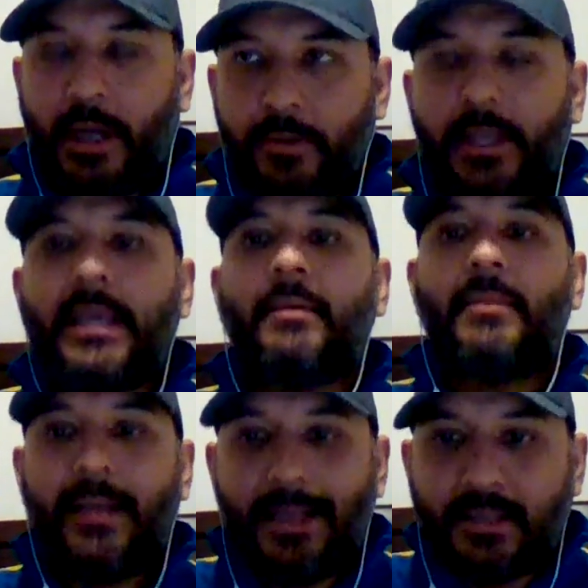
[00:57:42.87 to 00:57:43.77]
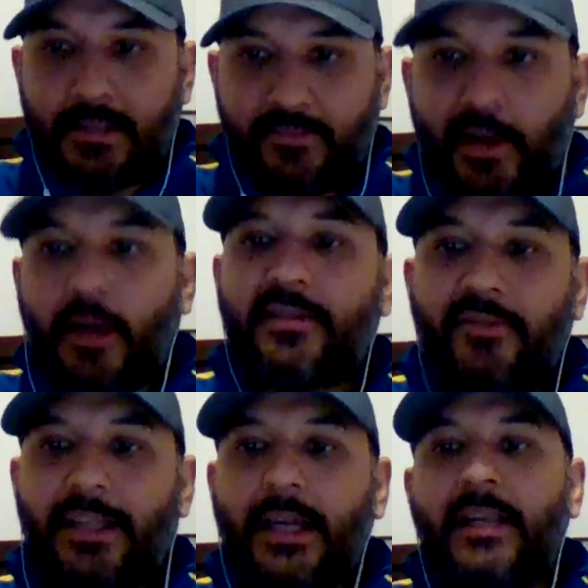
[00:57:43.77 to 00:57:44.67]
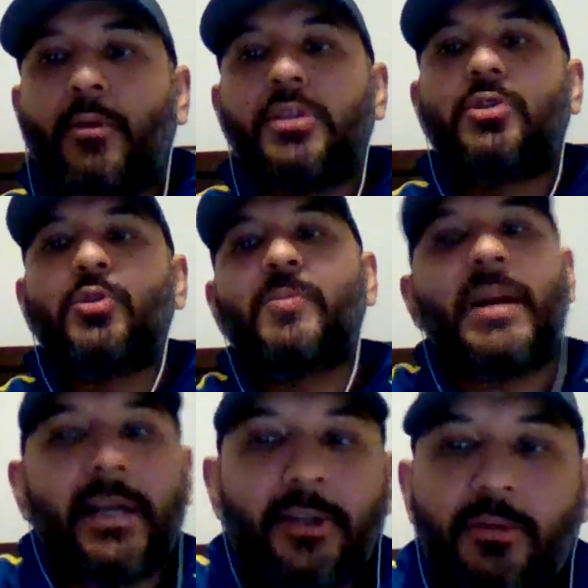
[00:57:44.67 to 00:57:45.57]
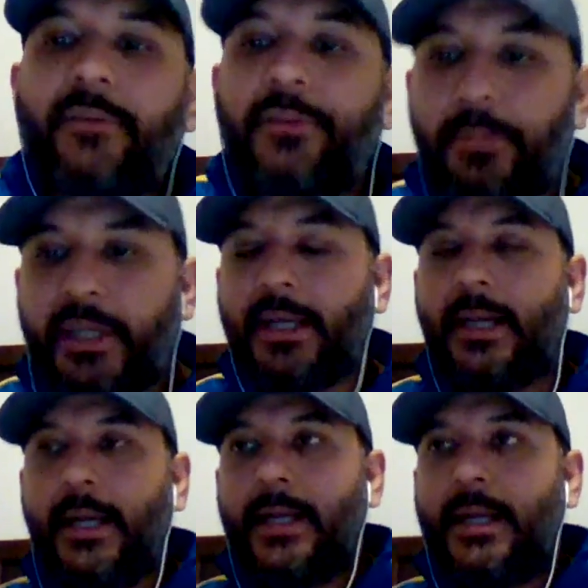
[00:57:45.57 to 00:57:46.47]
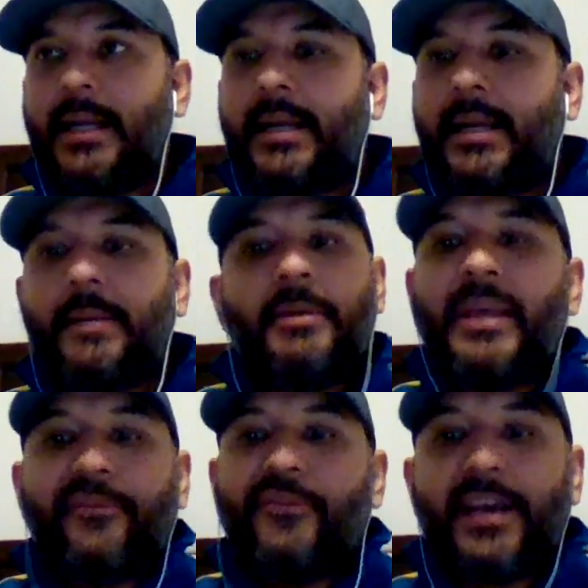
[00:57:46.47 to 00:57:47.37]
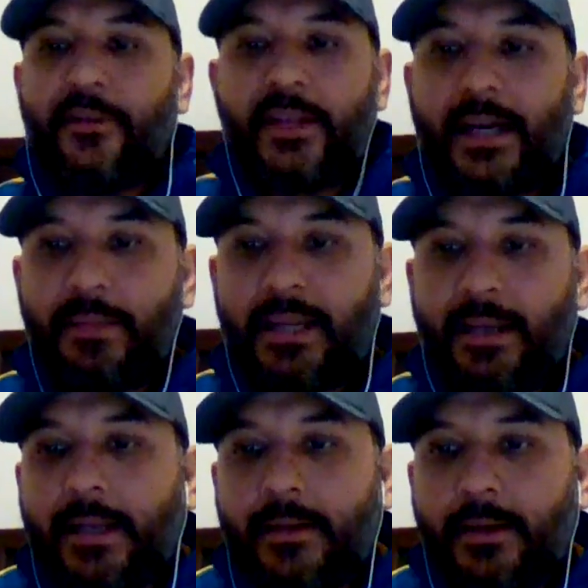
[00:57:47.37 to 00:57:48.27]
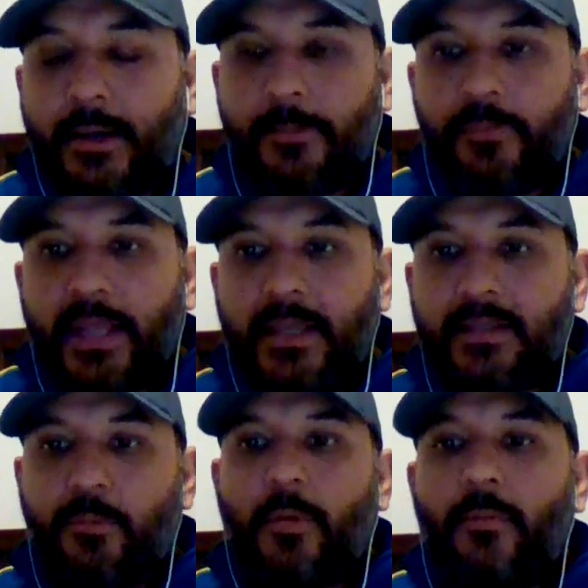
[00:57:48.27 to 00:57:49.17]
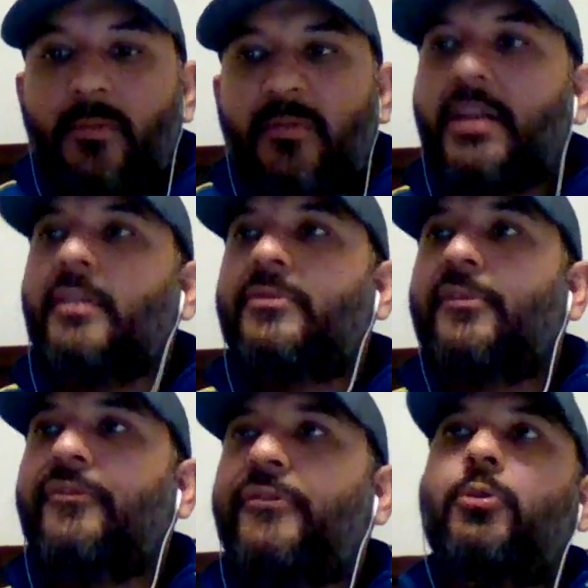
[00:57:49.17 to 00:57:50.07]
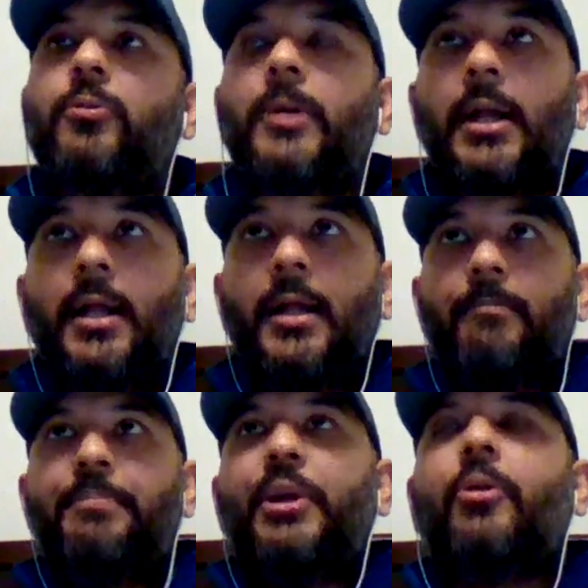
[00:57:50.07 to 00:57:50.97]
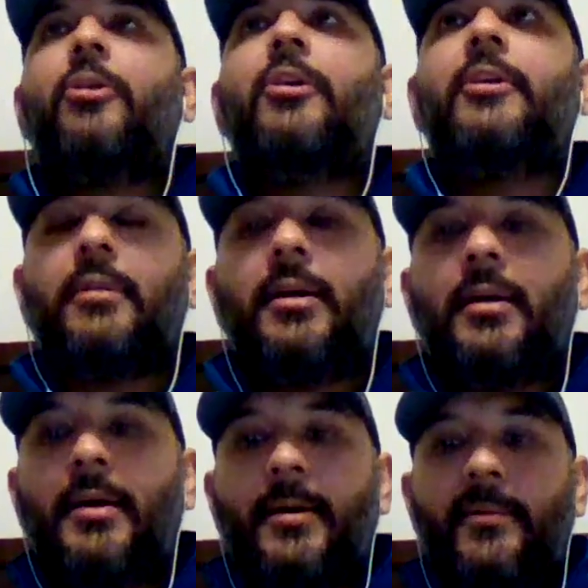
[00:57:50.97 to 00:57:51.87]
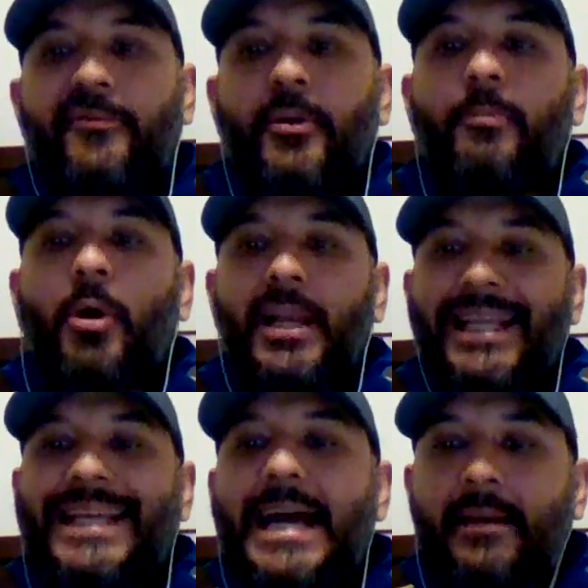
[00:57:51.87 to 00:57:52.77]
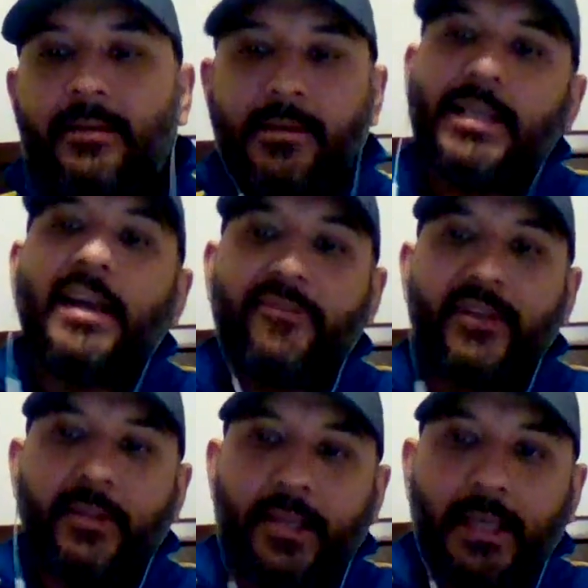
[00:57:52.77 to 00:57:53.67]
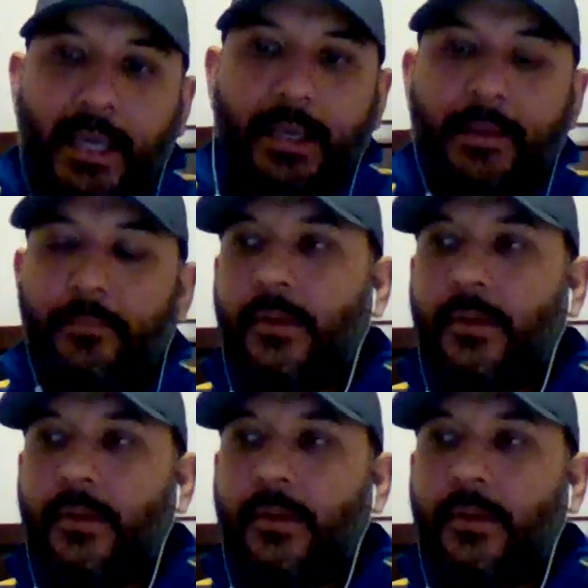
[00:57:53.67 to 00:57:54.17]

the game and his philosophy that he wants to spread it to everybody. And I'm a big fan of that. I mean, like he's one of the few pure footballing characters left in the game